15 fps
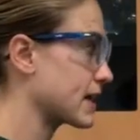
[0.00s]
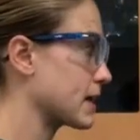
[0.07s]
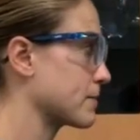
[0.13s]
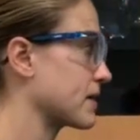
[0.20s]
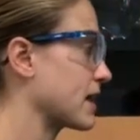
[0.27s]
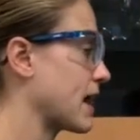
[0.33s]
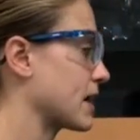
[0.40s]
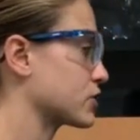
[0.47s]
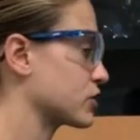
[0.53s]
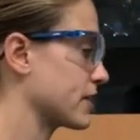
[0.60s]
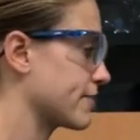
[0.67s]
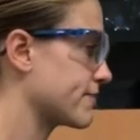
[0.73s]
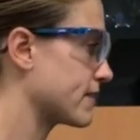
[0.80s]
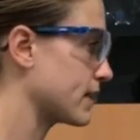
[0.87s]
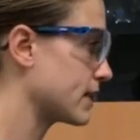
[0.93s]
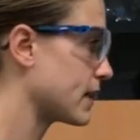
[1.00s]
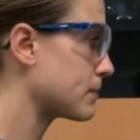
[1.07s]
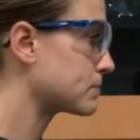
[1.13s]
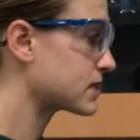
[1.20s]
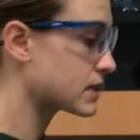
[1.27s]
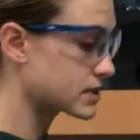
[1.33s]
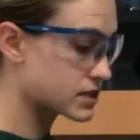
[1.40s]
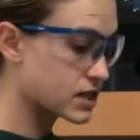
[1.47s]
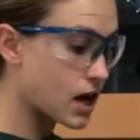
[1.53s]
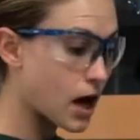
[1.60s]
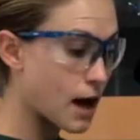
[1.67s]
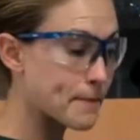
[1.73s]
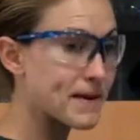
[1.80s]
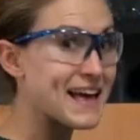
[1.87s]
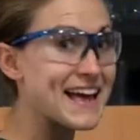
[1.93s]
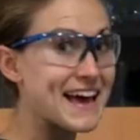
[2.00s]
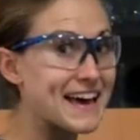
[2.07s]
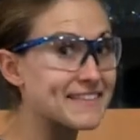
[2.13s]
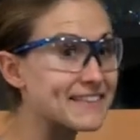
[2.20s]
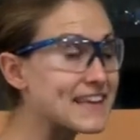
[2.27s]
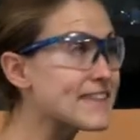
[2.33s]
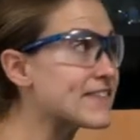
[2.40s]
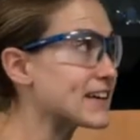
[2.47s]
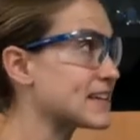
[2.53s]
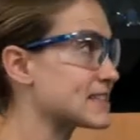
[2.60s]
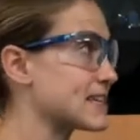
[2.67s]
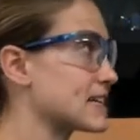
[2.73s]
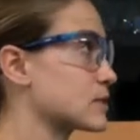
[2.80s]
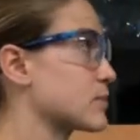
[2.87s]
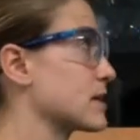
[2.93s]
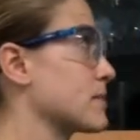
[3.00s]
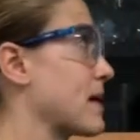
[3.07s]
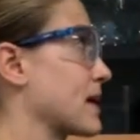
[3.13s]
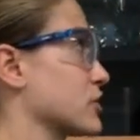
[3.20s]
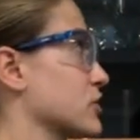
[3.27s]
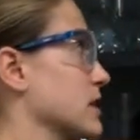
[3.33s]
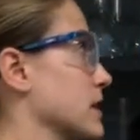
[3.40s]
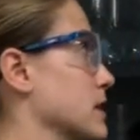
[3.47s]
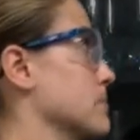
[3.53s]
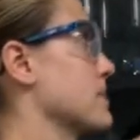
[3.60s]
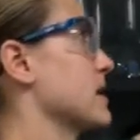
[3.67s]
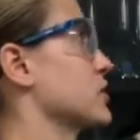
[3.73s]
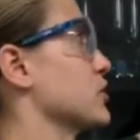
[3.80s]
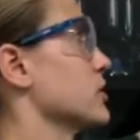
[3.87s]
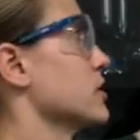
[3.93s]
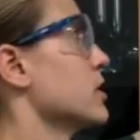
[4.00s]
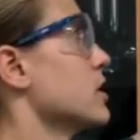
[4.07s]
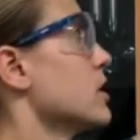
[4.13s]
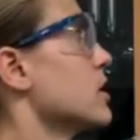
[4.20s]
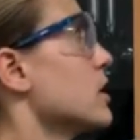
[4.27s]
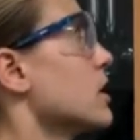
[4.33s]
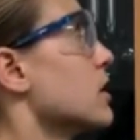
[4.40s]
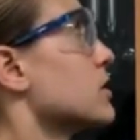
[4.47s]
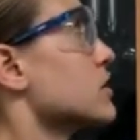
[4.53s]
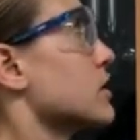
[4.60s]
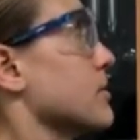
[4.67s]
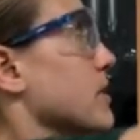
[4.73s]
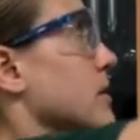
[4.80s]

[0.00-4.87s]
and I'm going to actually fill it up to the top and leave it because that's what I'm actually going to measure. So